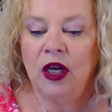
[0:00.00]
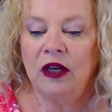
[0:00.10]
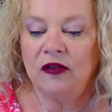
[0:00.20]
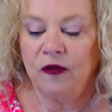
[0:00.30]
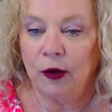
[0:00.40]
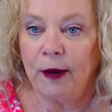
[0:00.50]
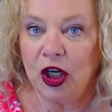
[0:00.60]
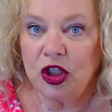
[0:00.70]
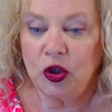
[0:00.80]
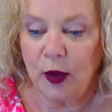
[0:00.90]
it, for
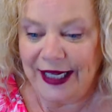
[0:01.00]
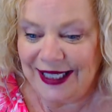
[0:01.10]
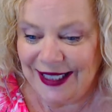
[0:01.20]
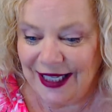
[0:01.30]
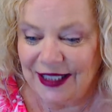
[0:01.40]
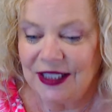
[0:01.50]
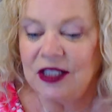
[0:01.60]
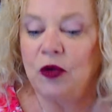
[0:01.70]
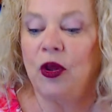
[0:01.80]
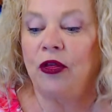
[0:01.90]
March
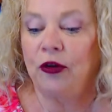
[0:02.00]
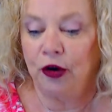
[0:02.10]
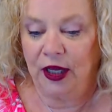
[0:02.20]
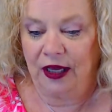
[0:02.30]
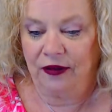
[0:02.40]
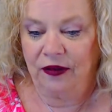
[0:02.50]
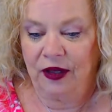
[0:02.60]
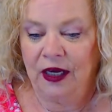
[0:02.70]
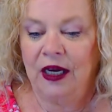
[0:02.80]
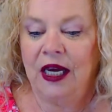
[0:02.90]
26th to the 30th
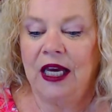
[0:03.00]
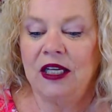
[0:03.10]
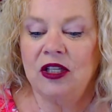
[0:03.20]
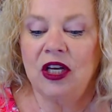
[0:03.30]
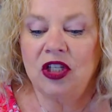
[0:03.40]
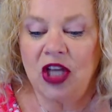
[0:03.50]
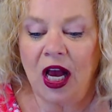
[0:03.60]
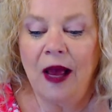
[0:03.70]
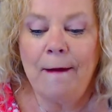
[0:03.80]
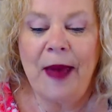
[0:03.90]
is
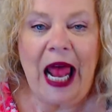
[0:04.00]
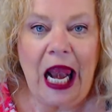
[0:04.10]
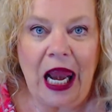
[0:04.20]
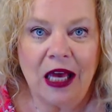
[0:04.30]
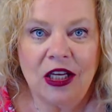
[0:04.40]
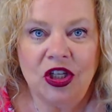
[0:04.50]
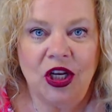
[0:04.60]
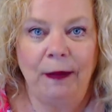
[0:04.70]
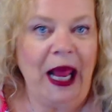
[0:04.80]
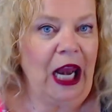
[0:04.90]
Jabel.
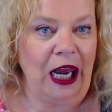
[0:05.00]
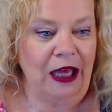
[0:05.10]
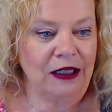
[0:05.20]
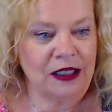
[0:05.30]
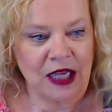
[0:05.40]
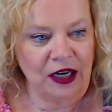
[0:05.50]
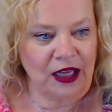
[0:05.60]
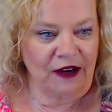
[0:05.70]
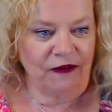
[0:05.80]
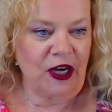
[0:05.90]
Jabel. It's kind
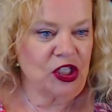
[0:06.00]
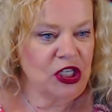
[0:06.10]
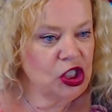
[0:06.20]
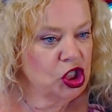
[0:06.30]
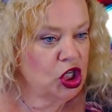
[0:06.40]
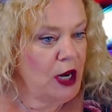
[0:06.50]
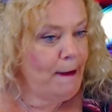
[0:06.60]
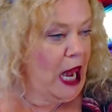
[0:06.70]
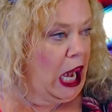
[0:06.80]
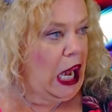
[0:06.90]
of like French.
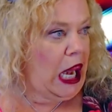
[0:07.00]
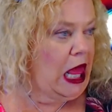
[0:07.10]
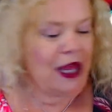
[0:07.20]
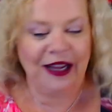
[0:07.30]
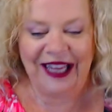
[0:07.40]
Jabel.